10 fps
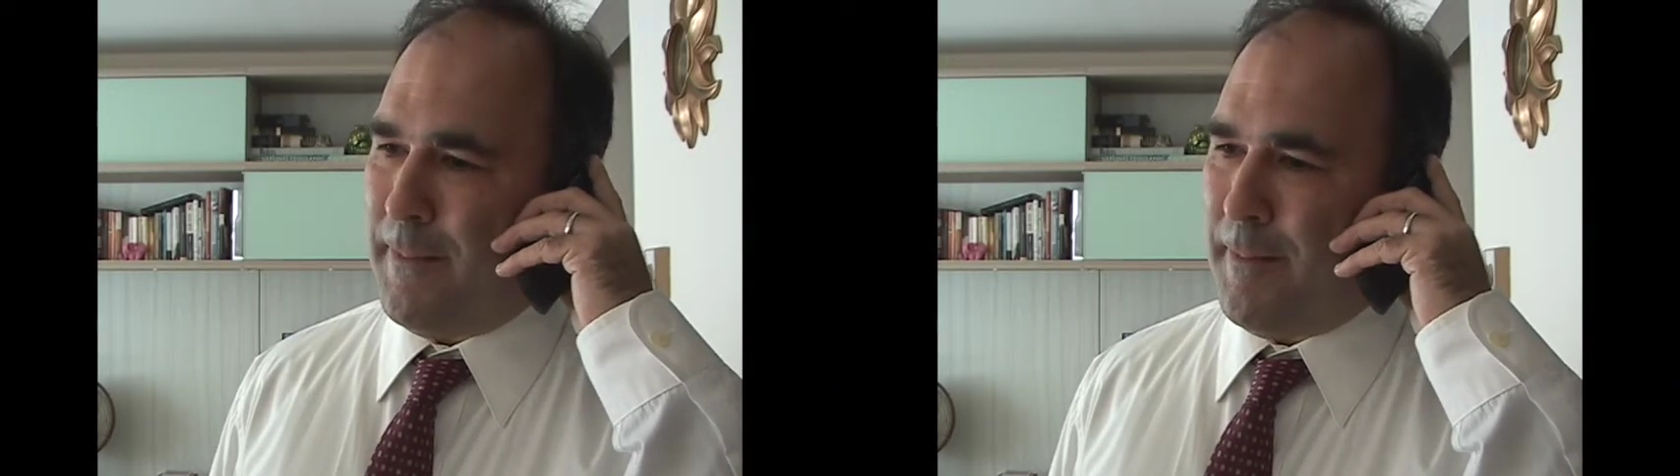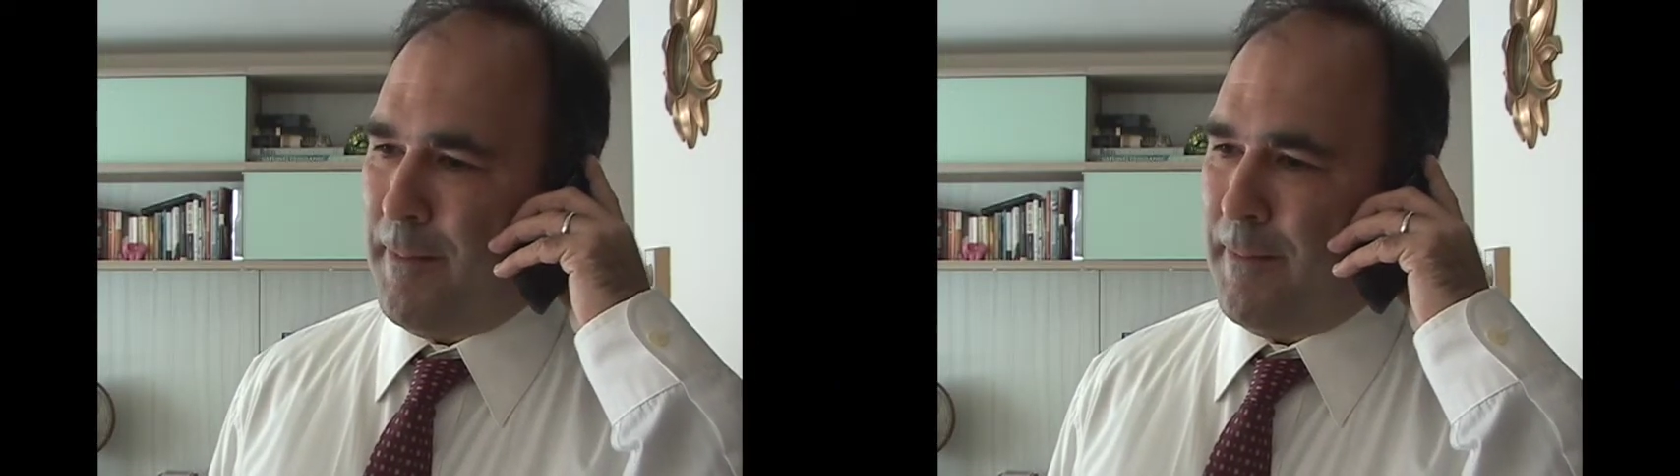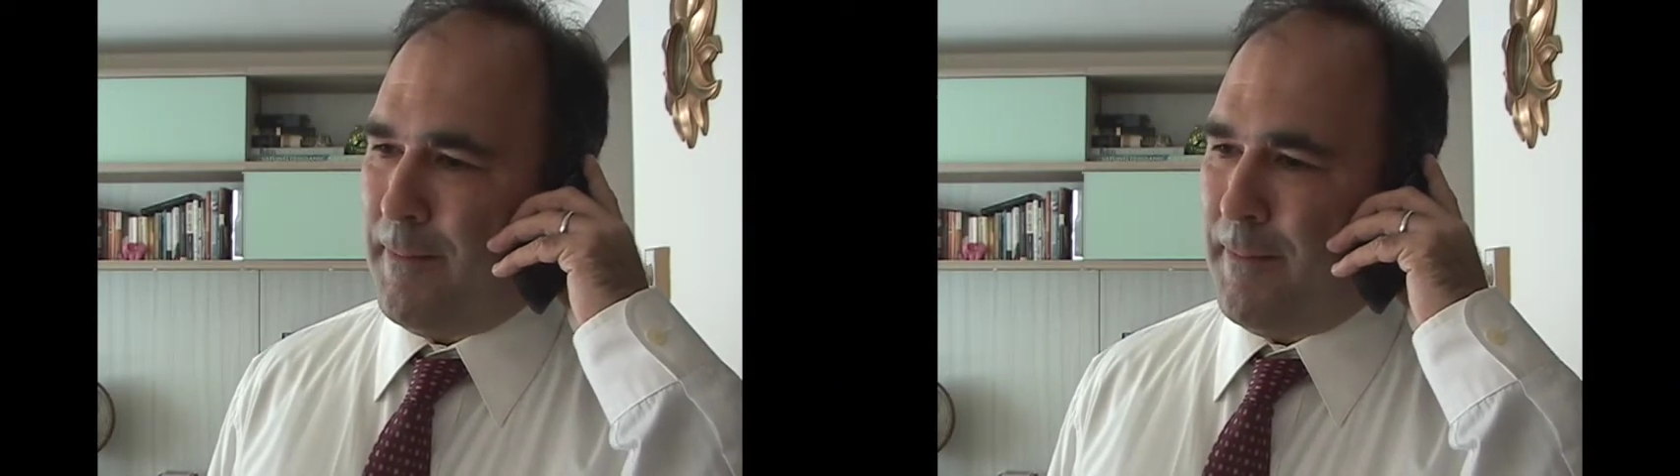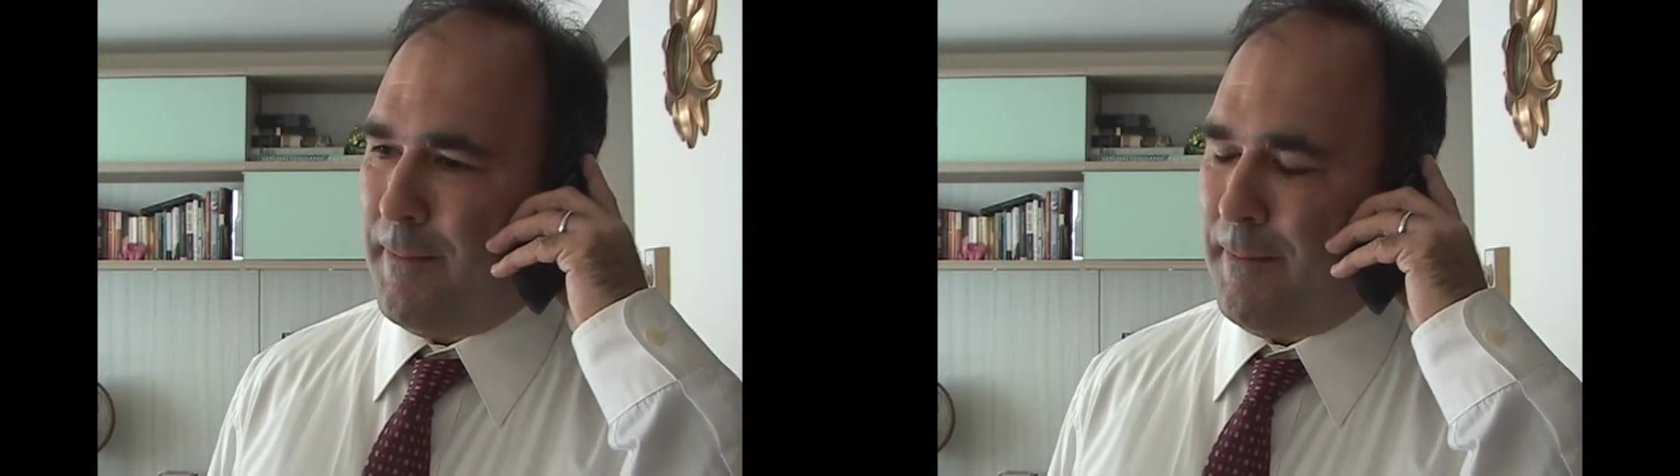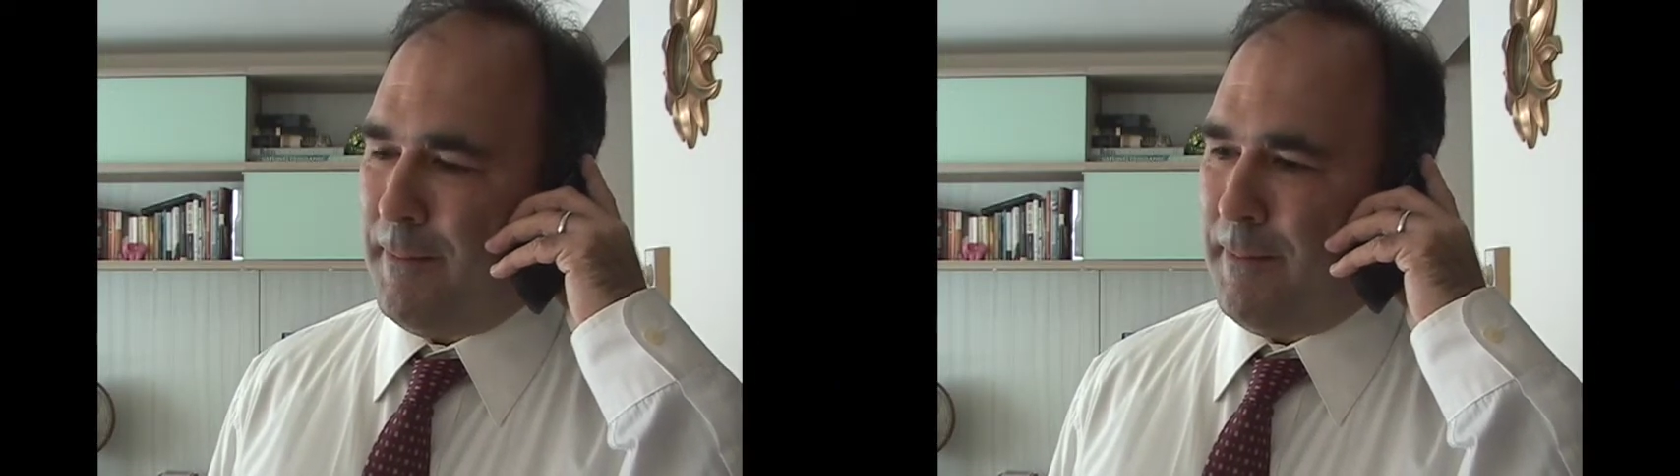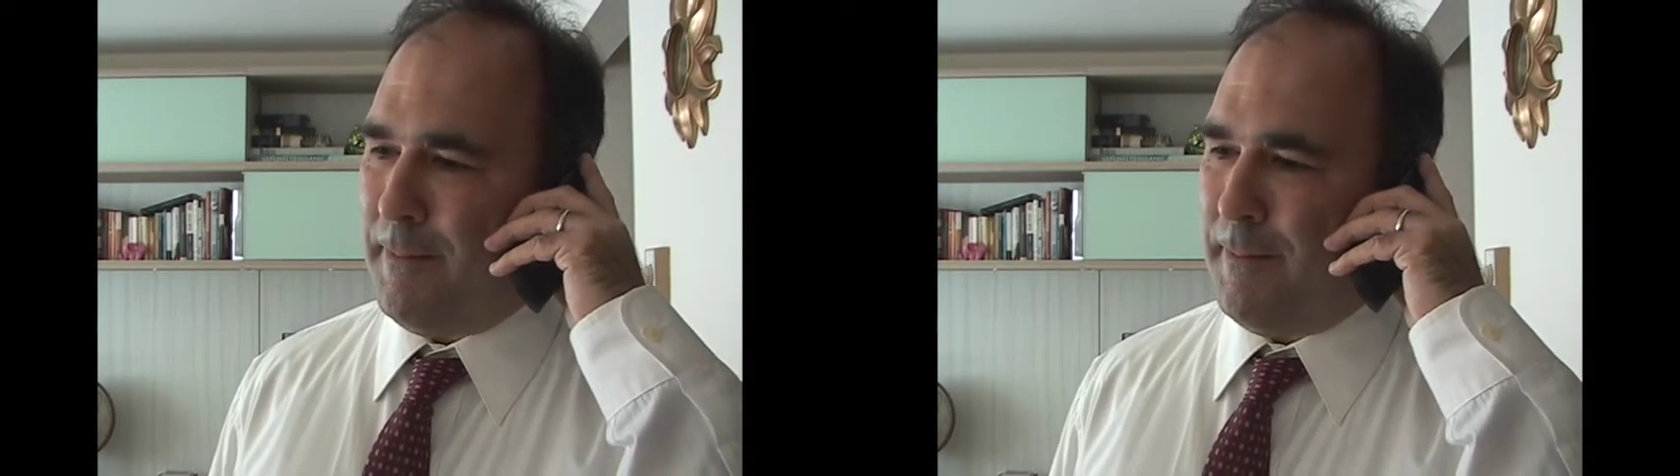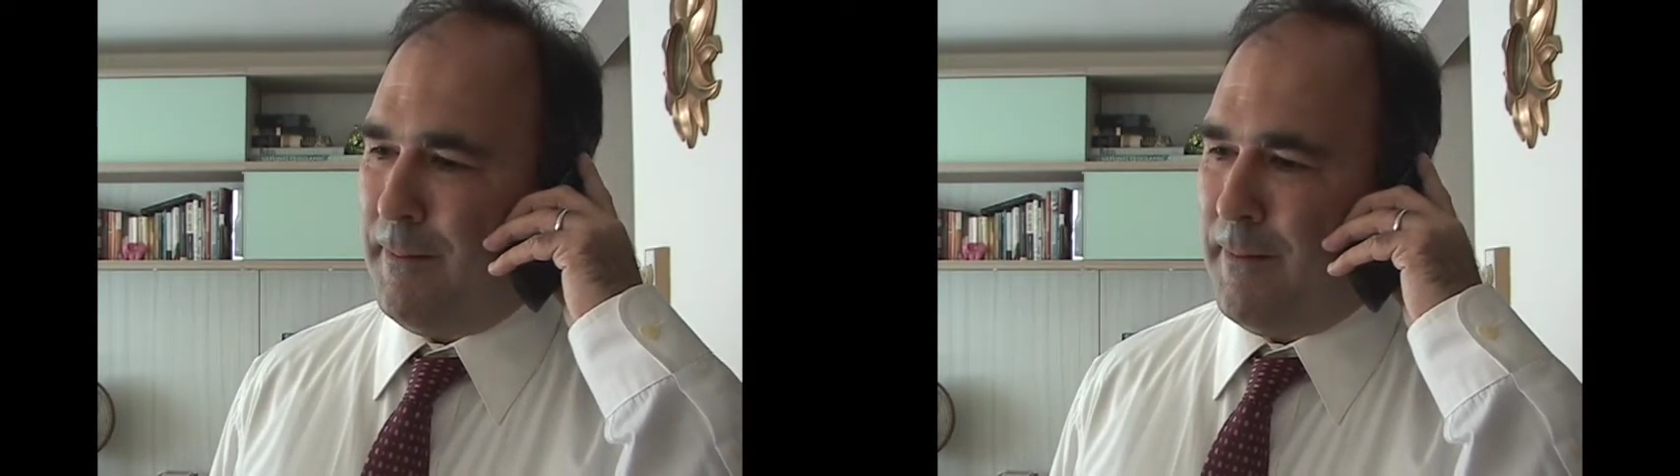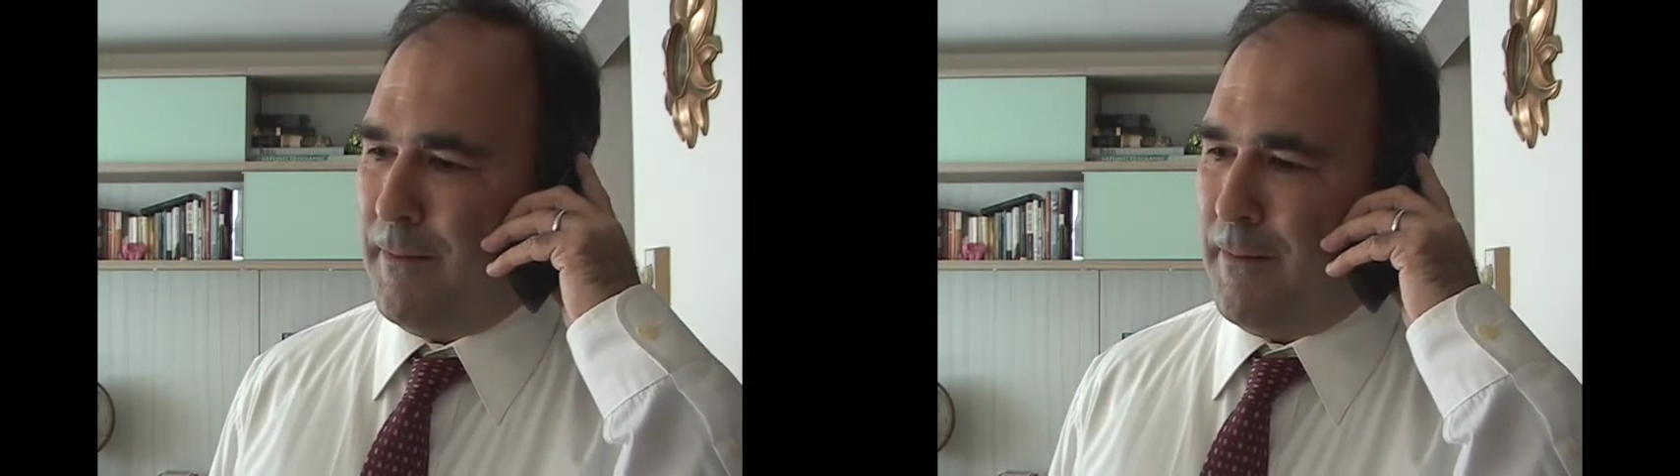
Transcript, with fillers: Oh, thanks, Bill.